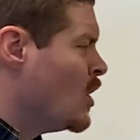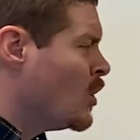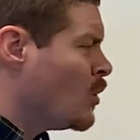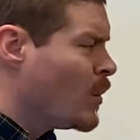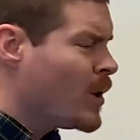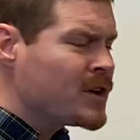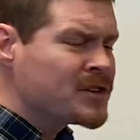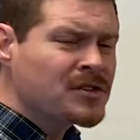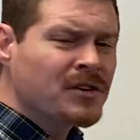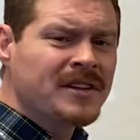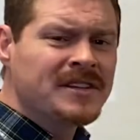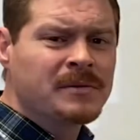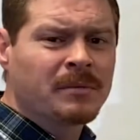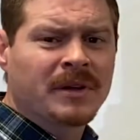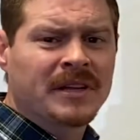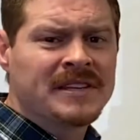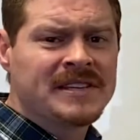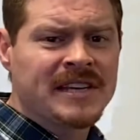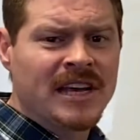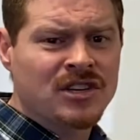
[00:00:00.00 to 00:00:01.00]
We also need some
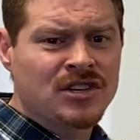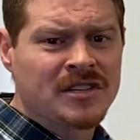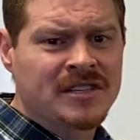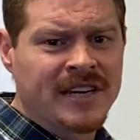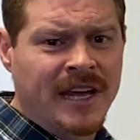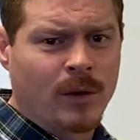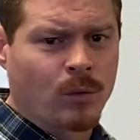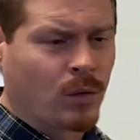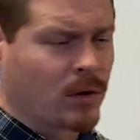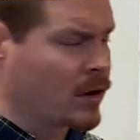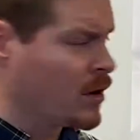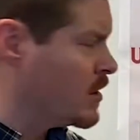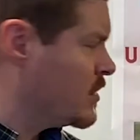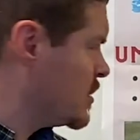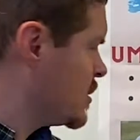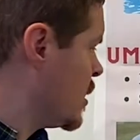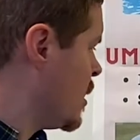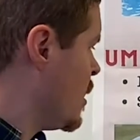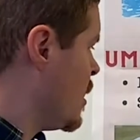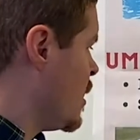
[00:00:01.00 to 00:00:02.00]
concession stand
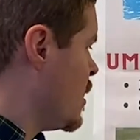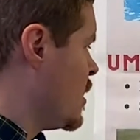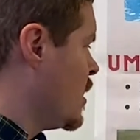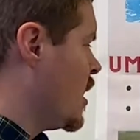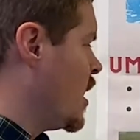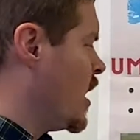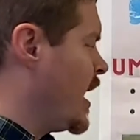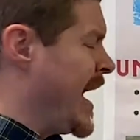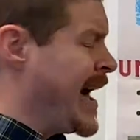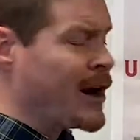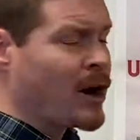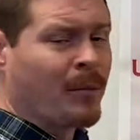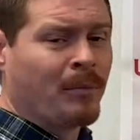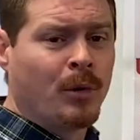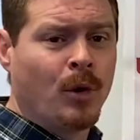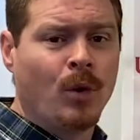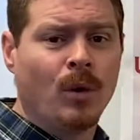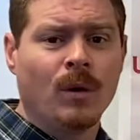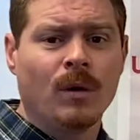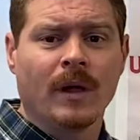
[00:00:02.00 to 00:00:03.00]
workers at our
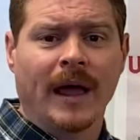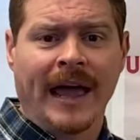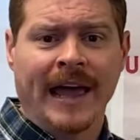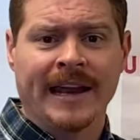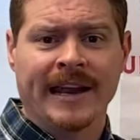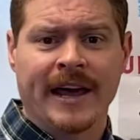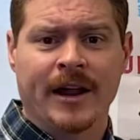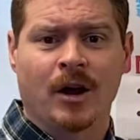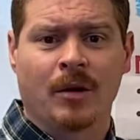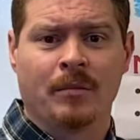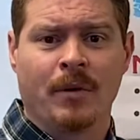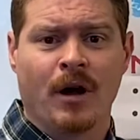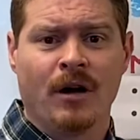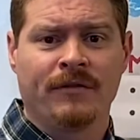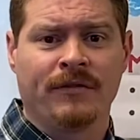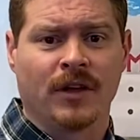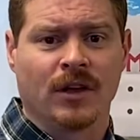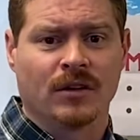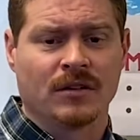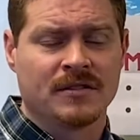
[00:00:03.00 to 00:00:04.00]
pool and at our ball
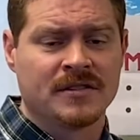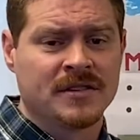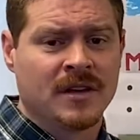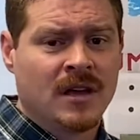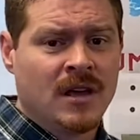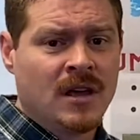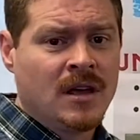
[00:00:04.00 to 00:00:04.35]
fields.